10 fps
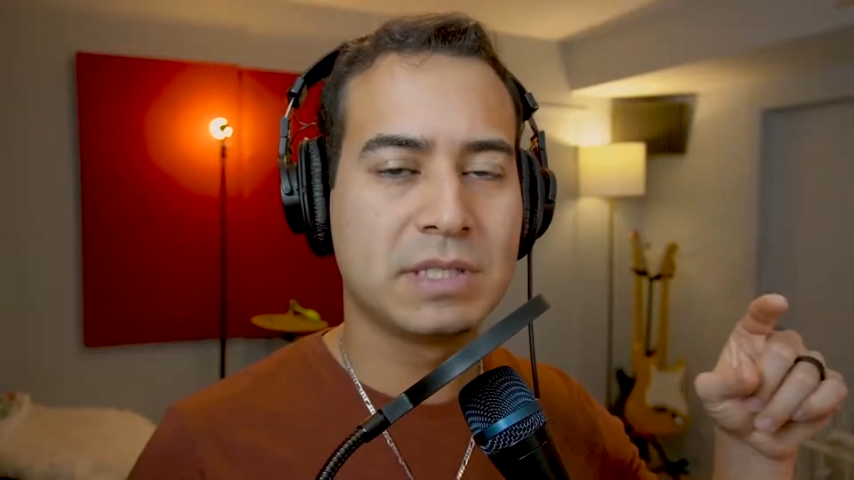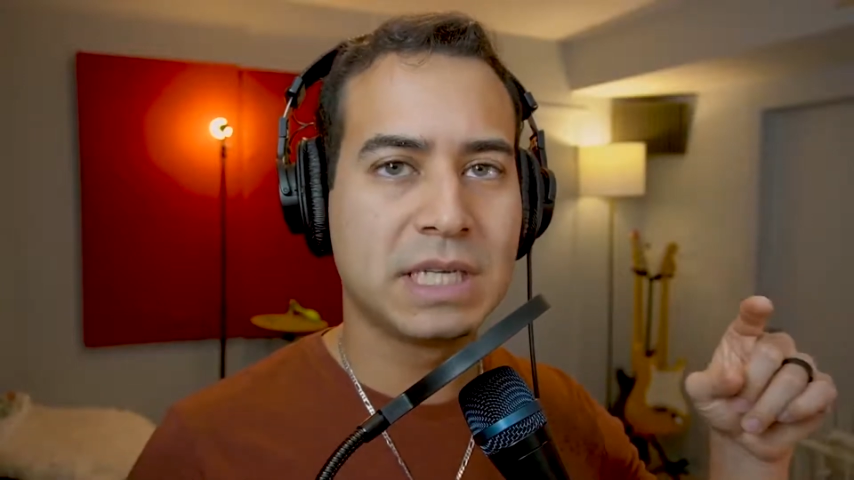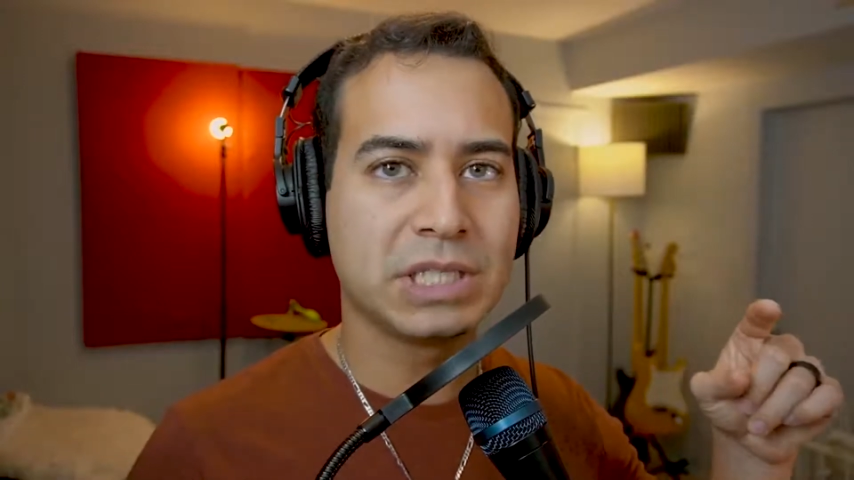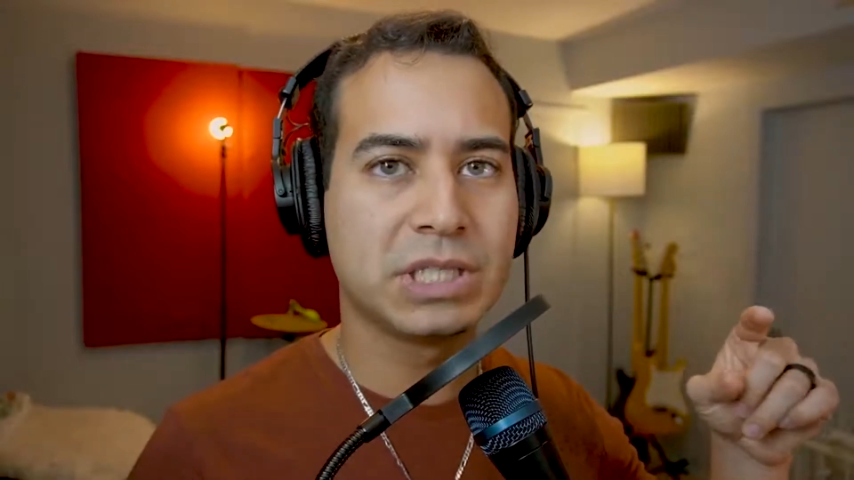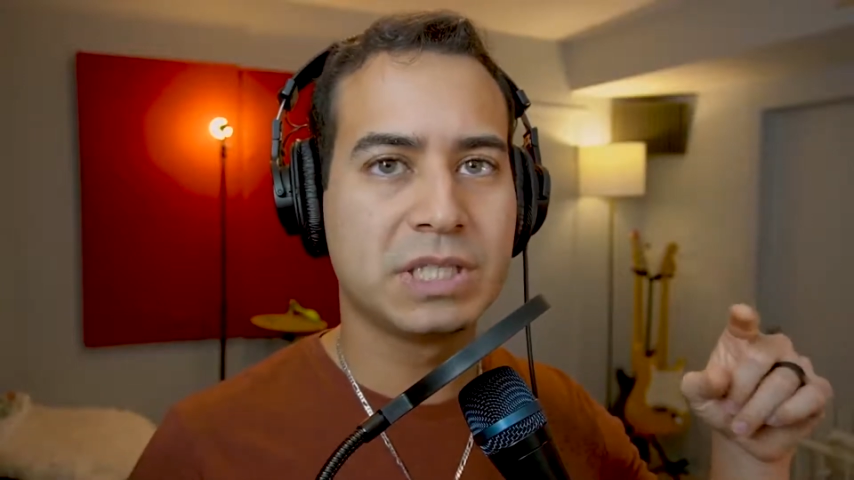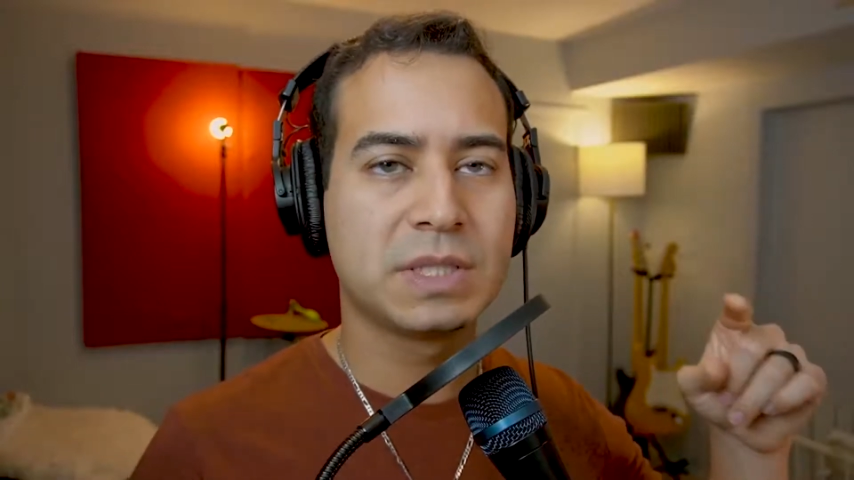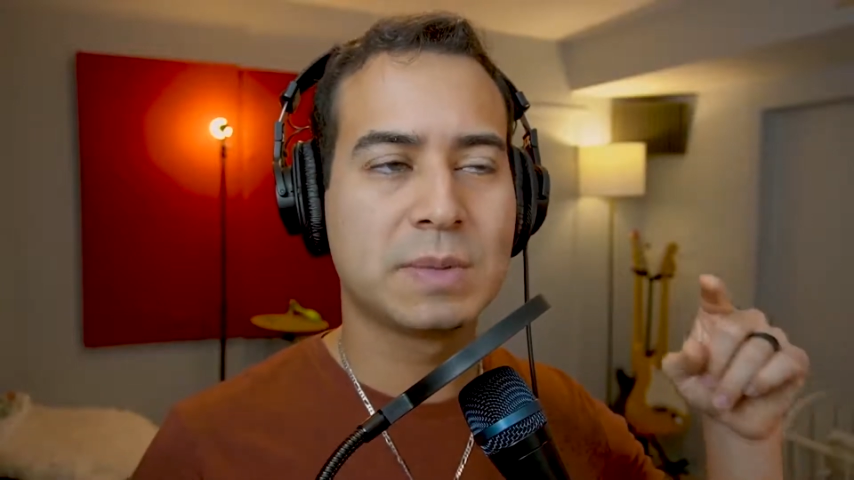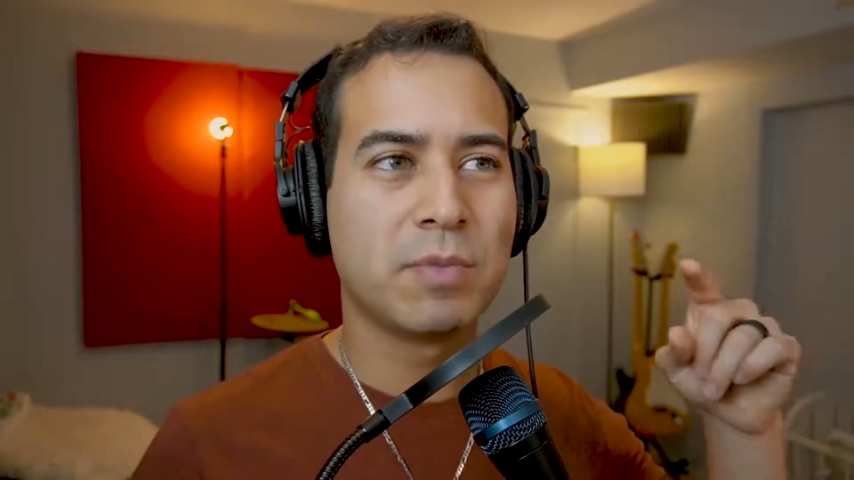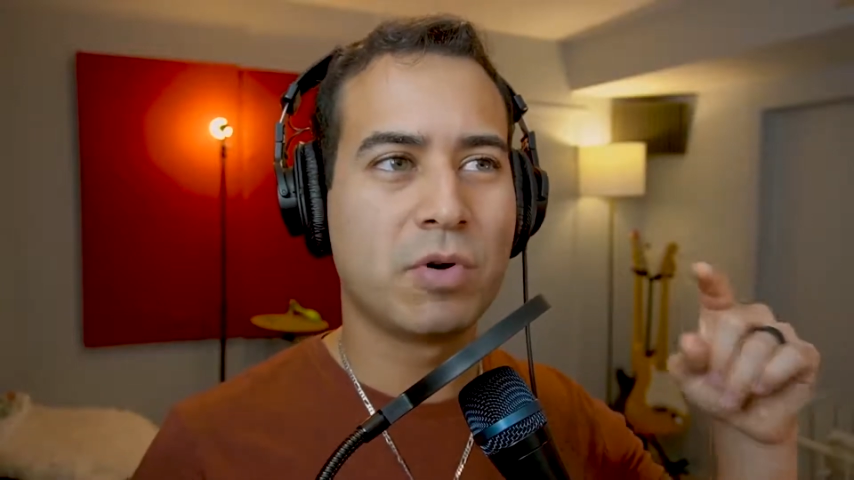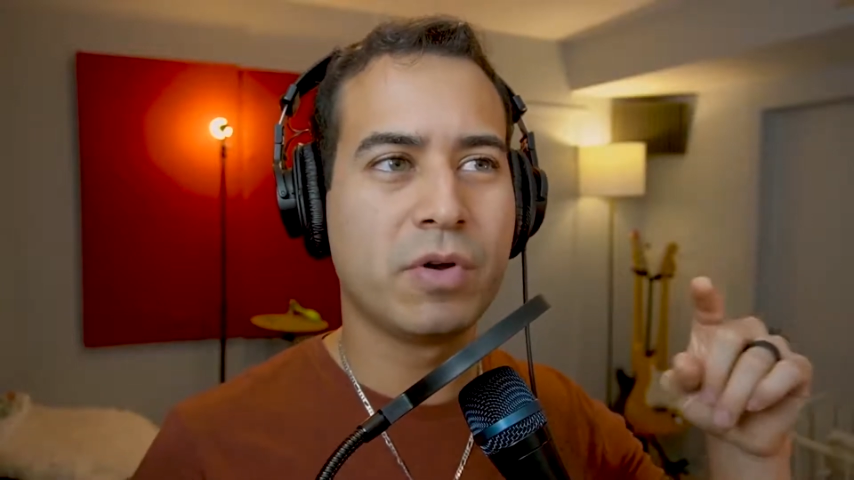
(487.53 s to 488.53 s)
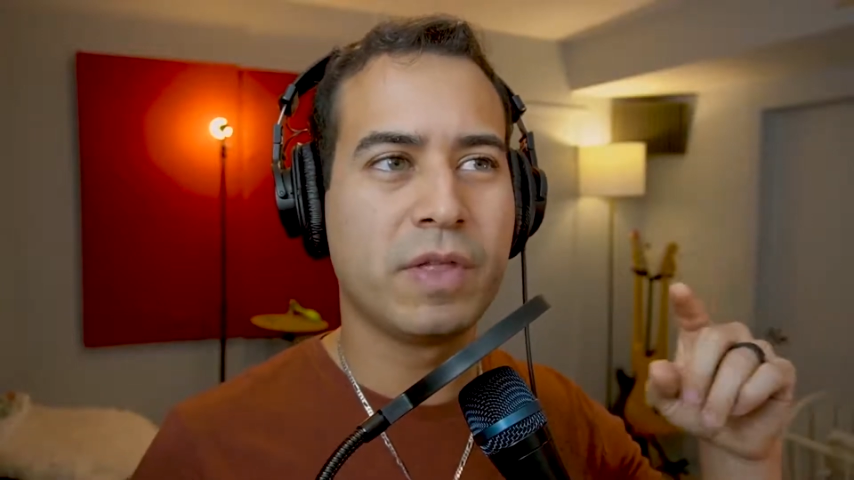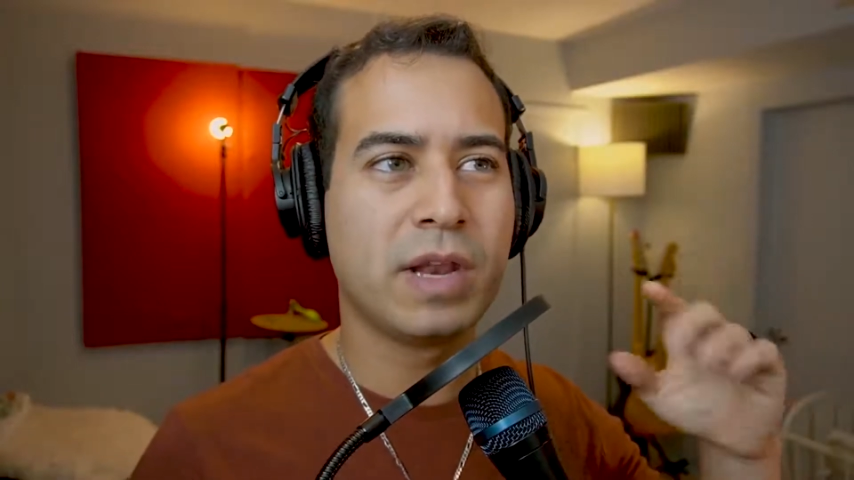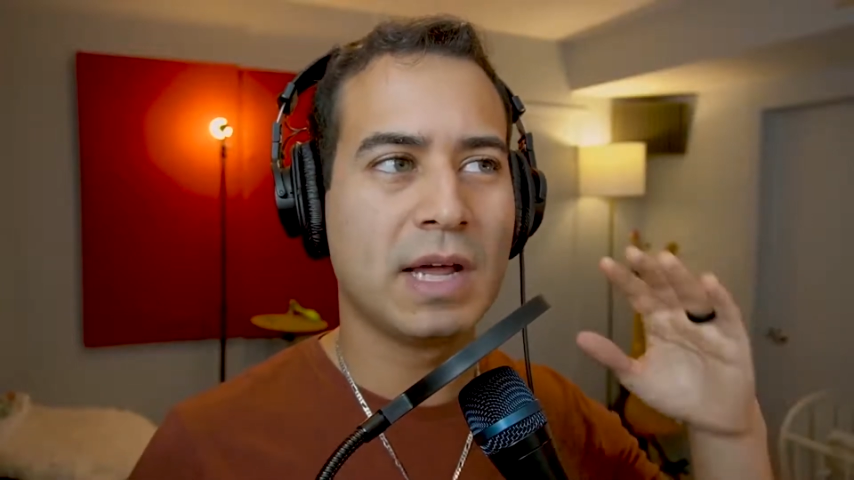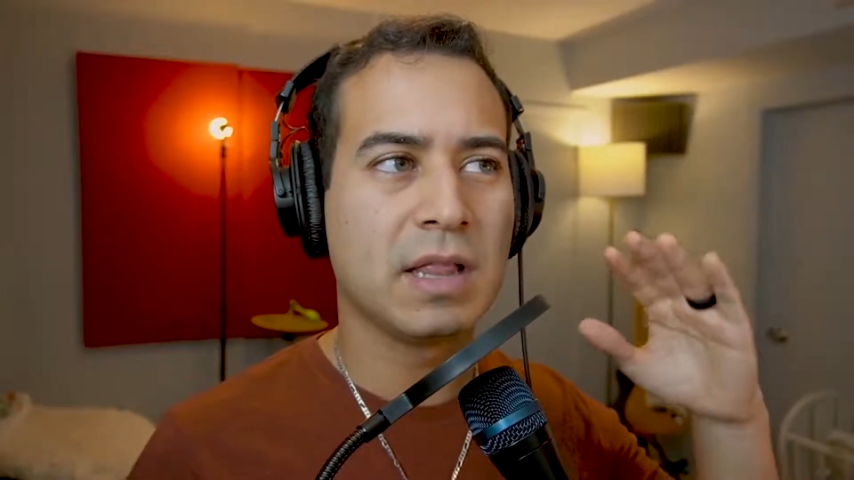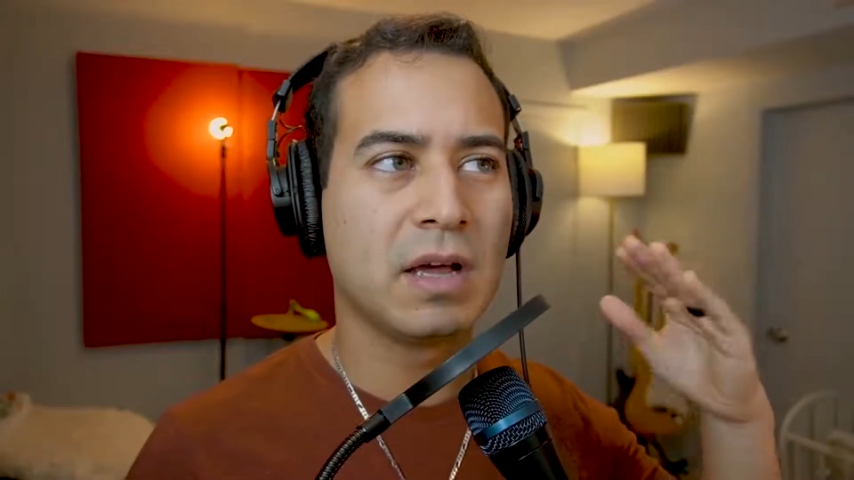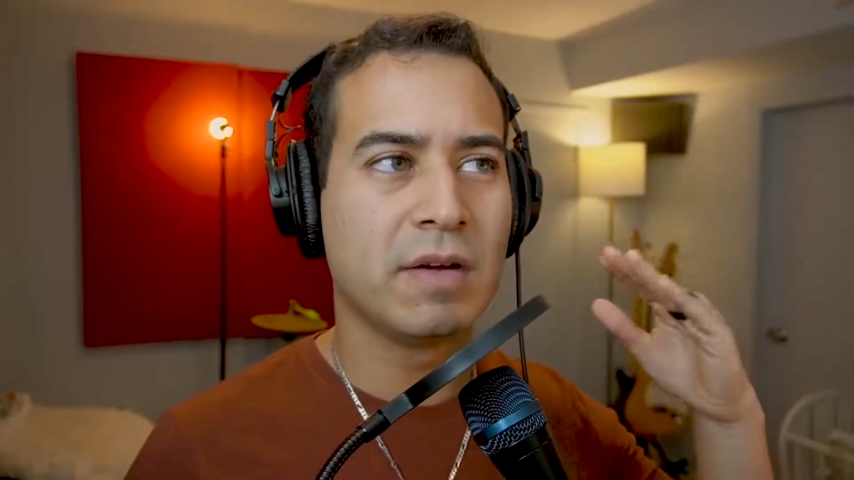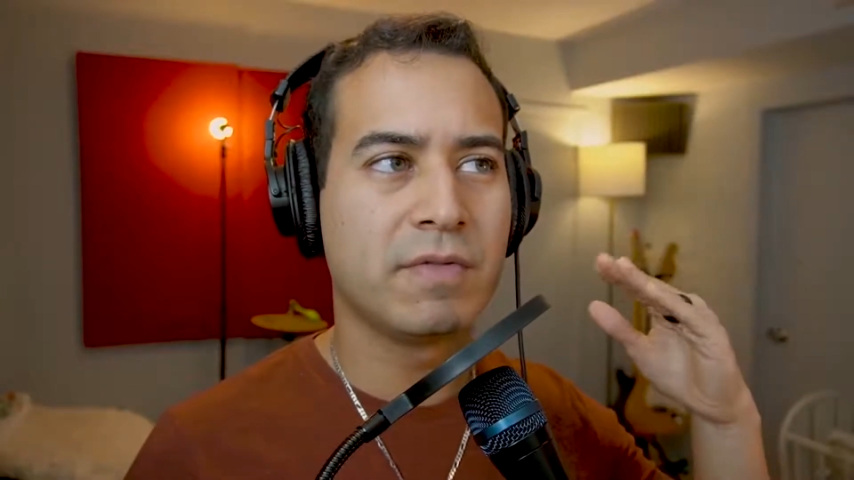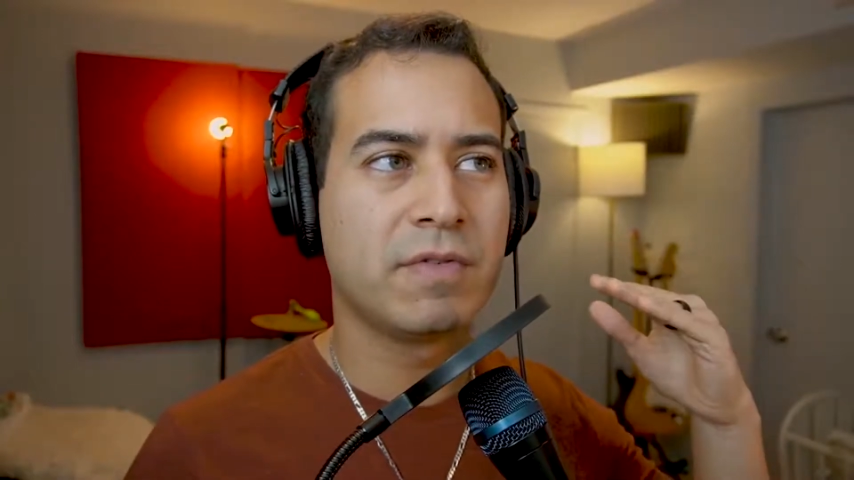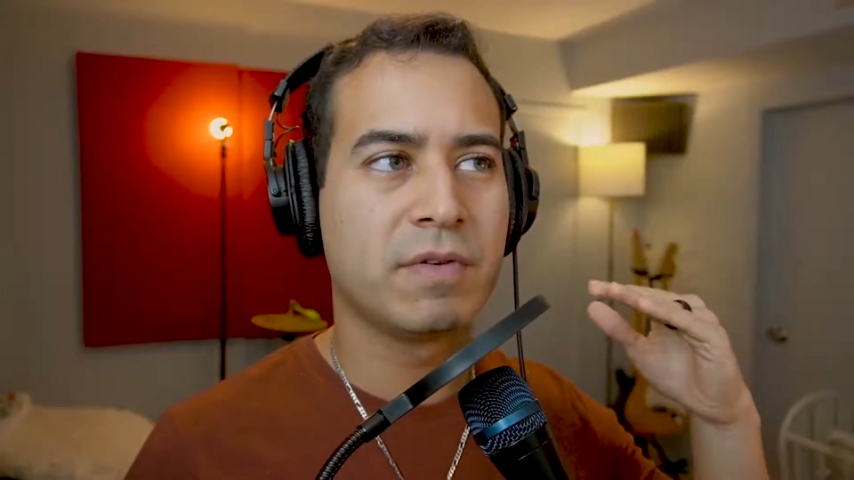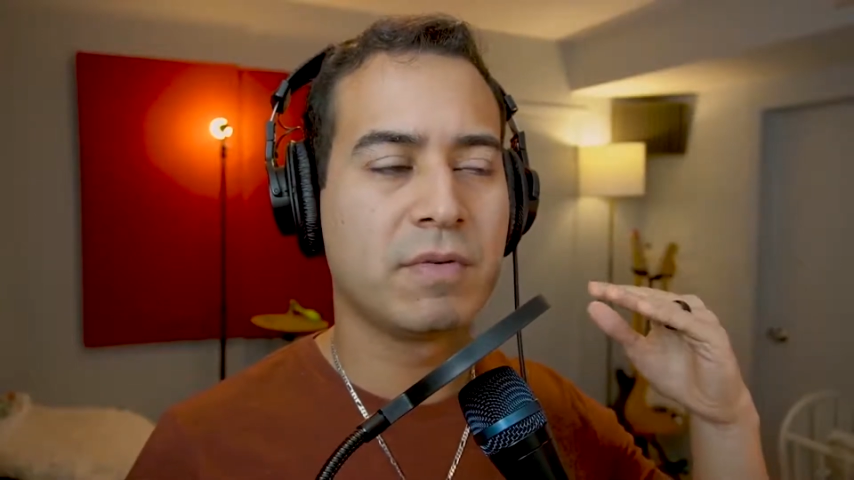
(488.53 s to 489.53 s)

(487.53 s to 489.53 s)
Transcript: sessions more than I love